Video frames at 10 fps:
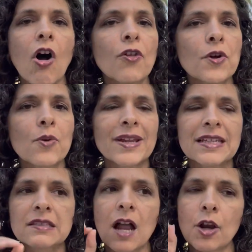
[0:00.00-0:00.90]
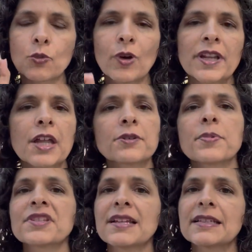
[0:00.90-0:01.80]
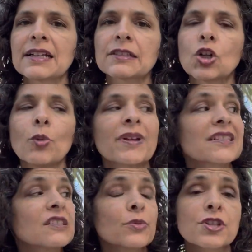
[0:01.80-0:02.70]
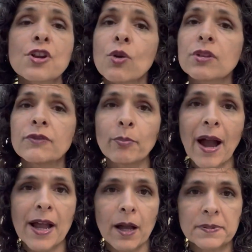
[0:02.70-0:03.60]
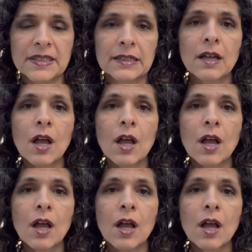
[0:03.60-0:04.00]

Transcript: although it is not 100% technical because there was no liver biopsy.